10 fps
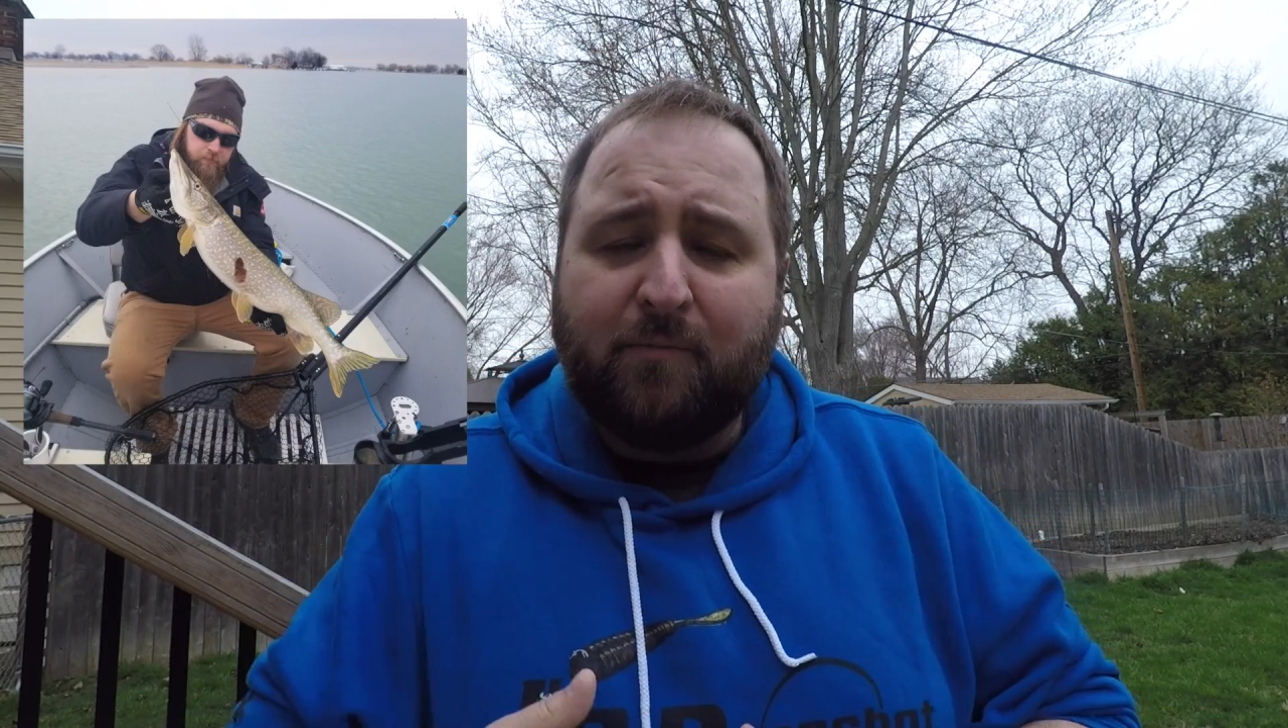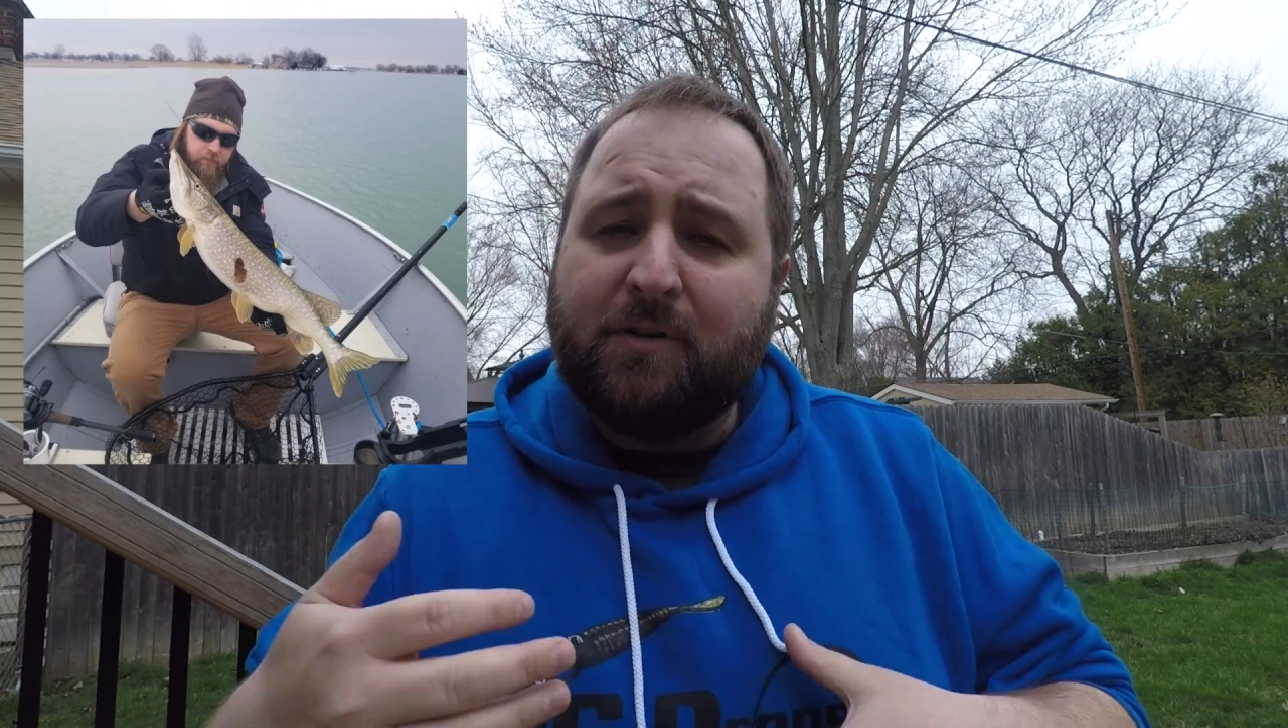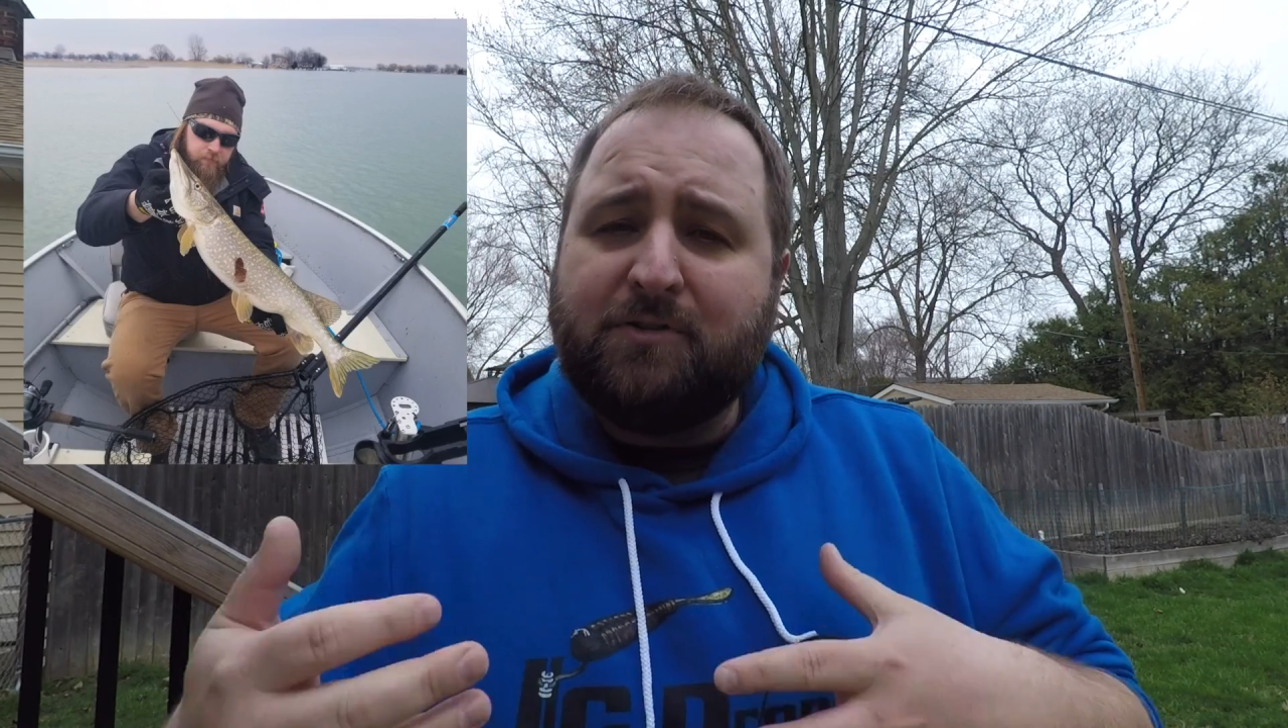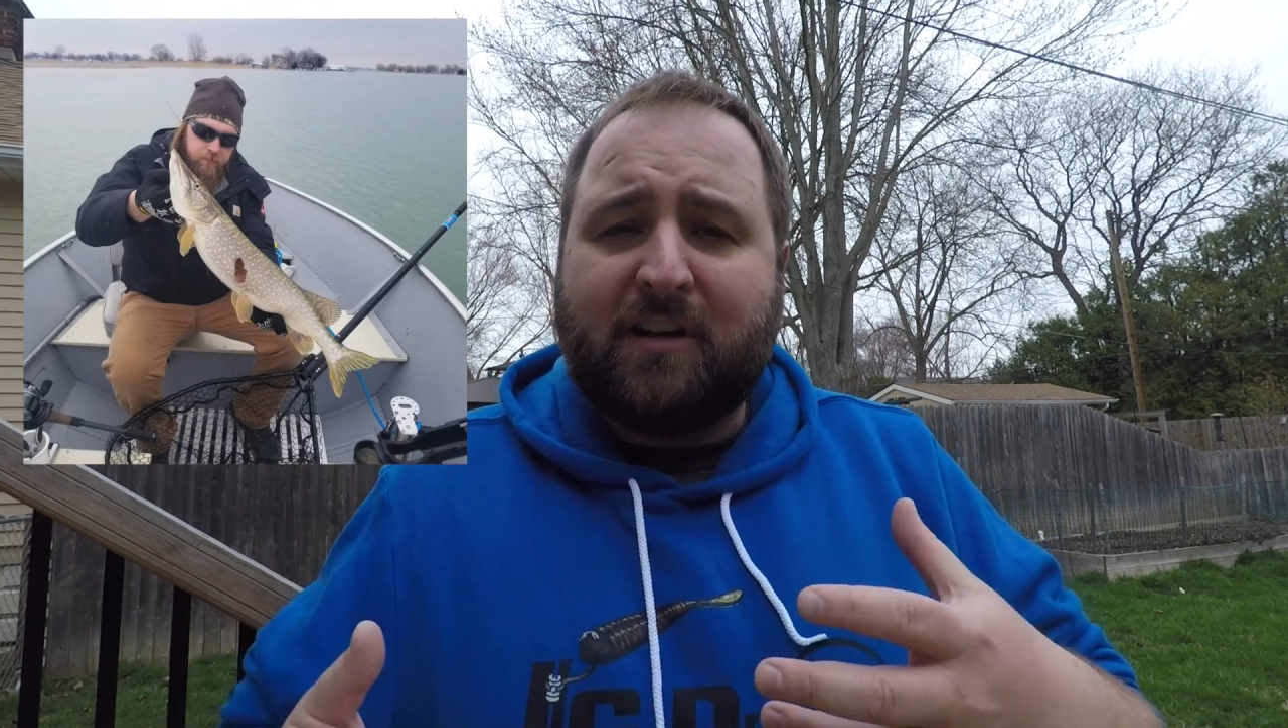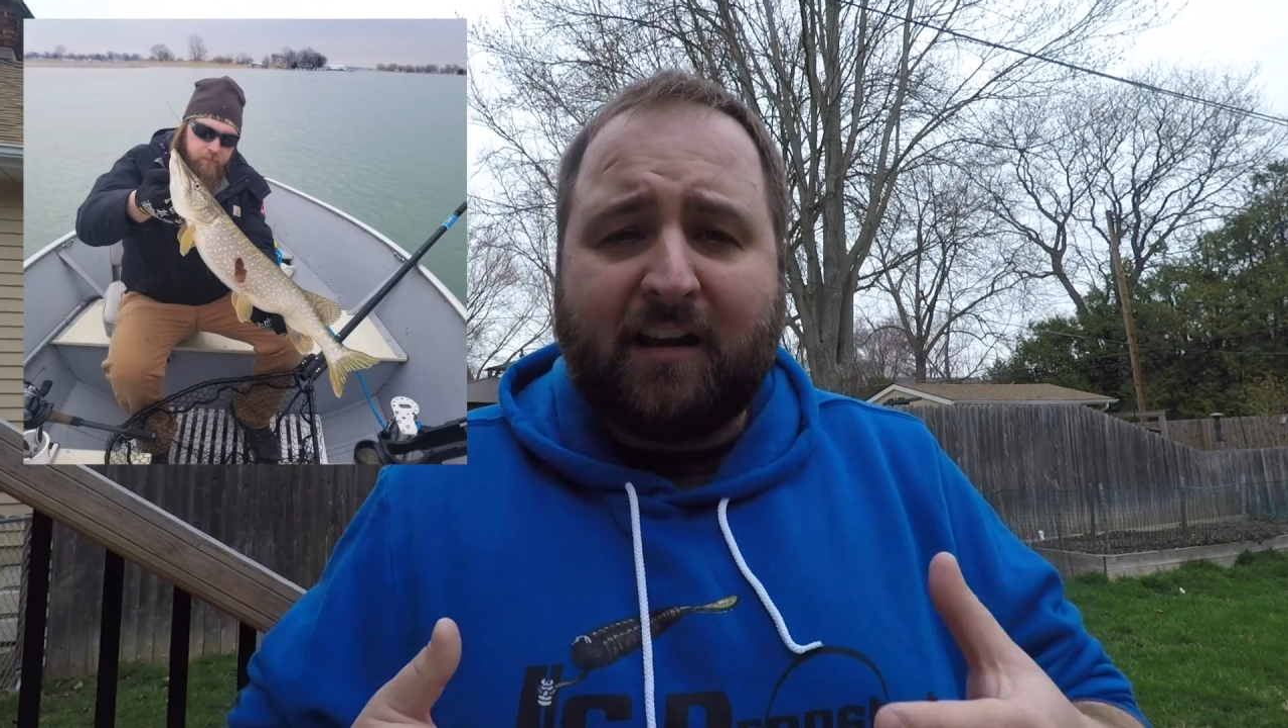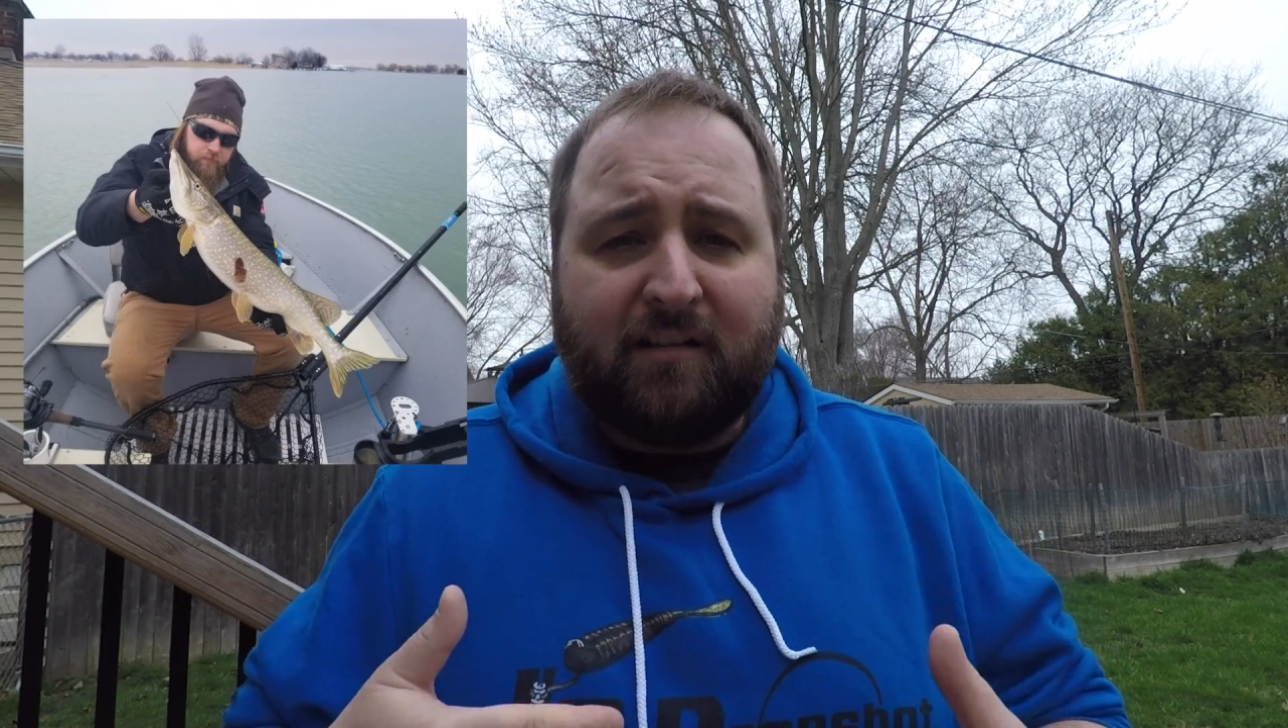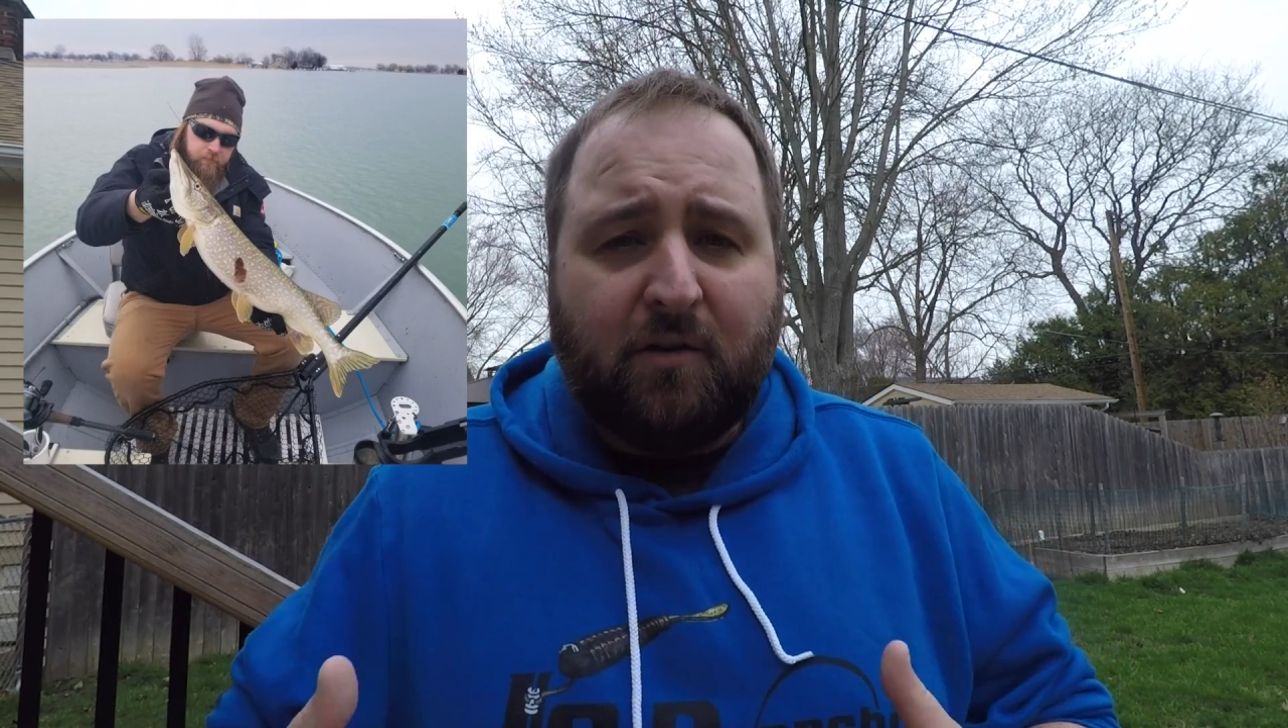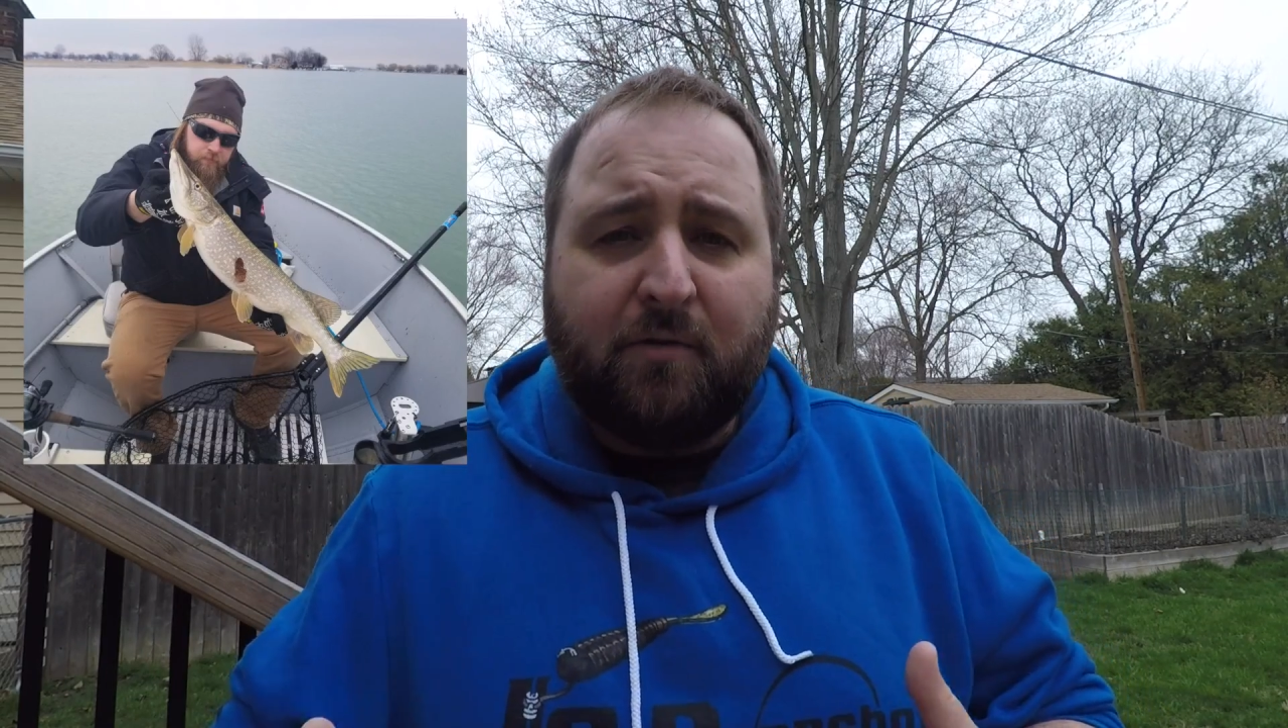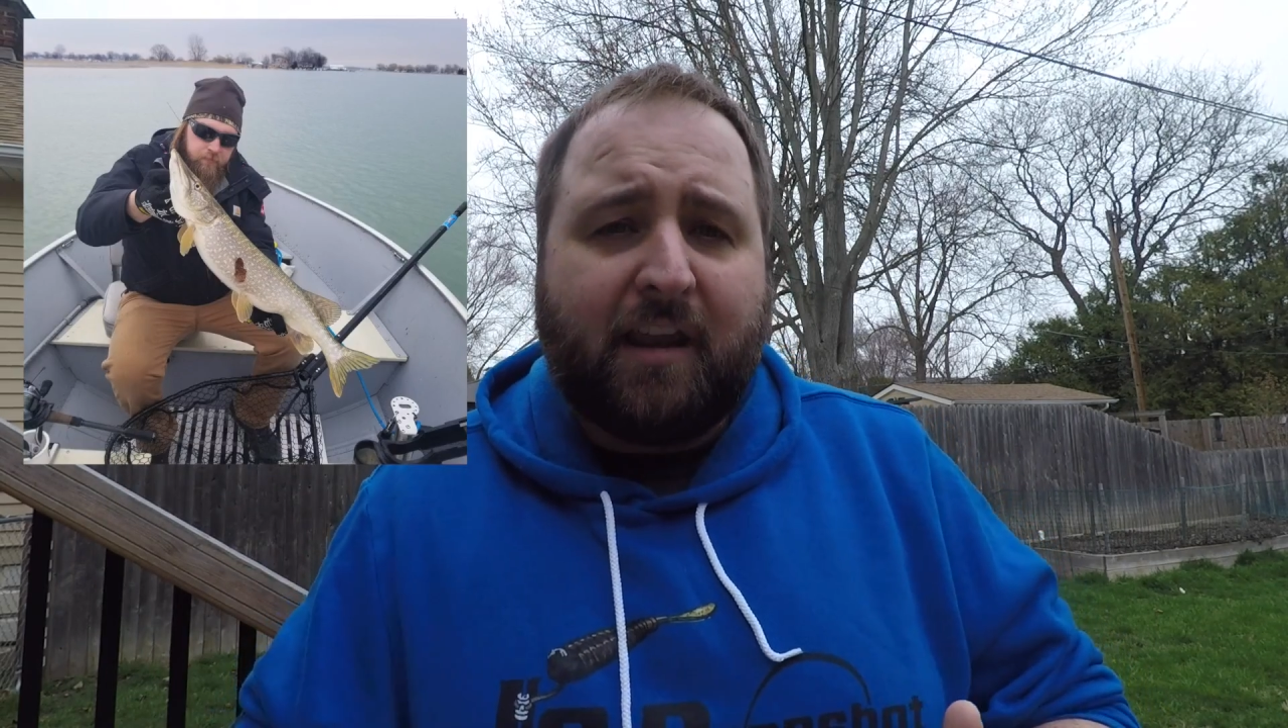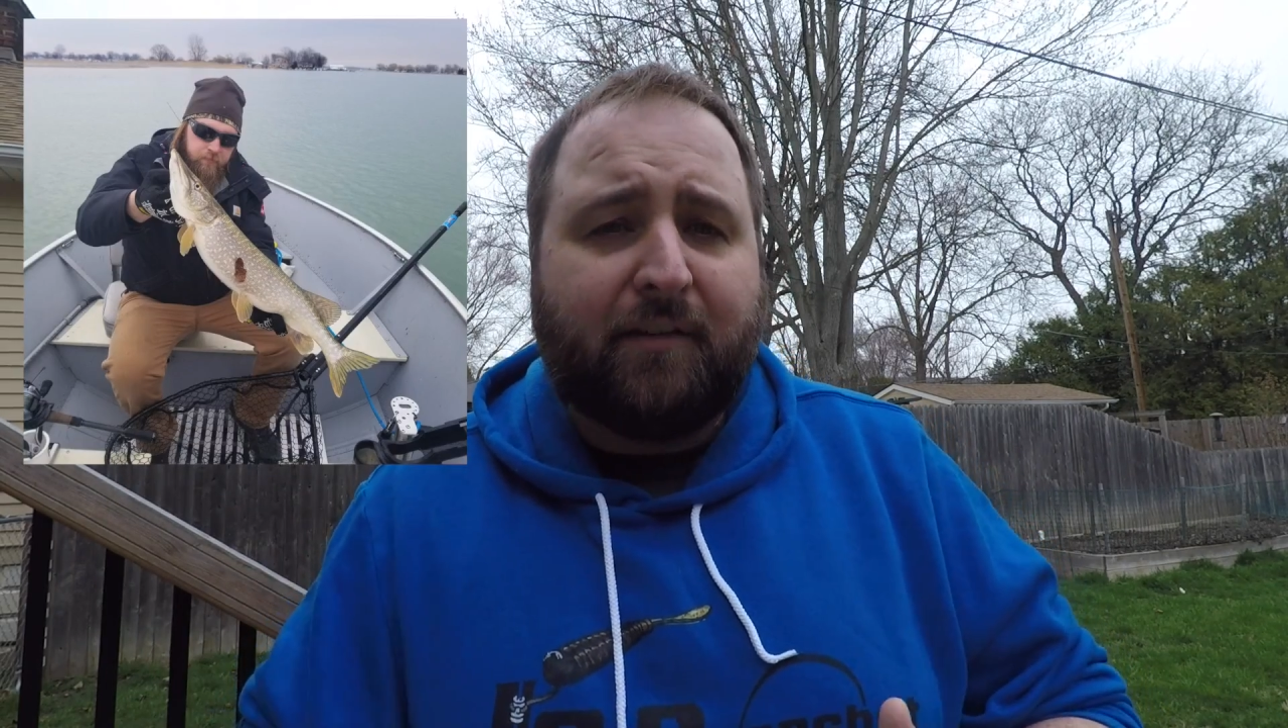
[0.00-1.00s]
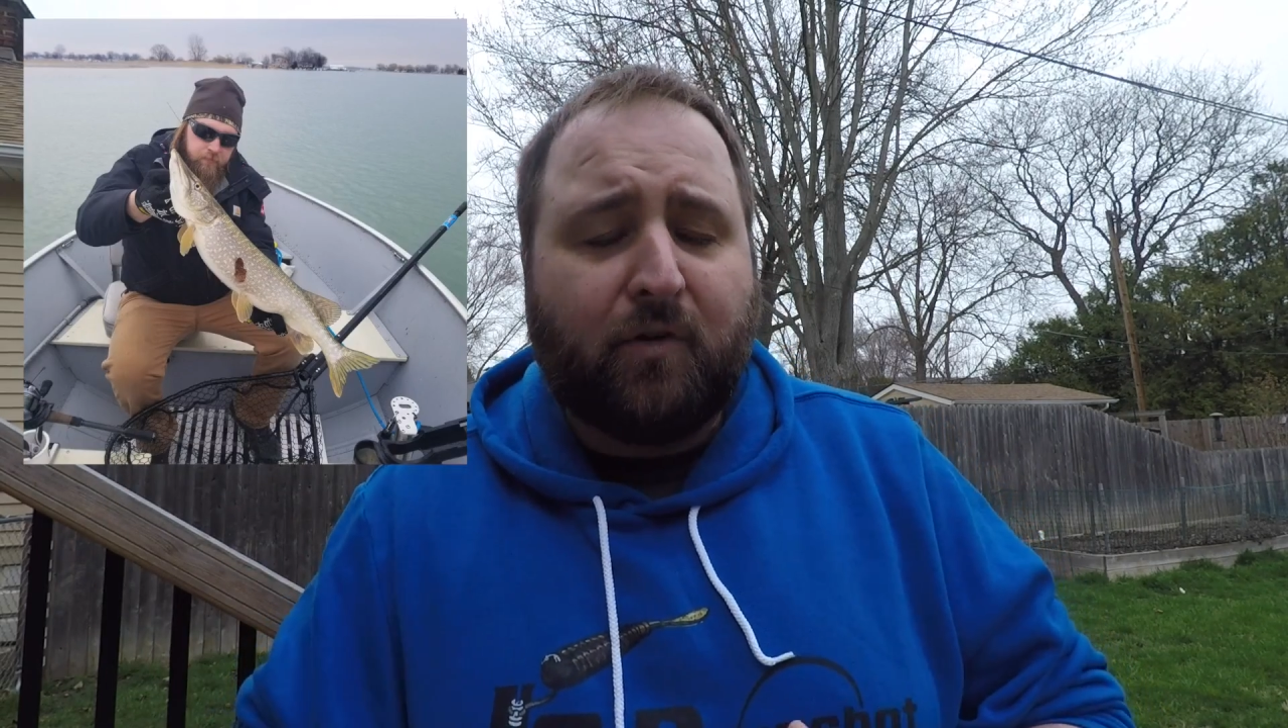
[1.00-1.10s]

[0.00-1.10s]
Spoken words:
Once you kind of locate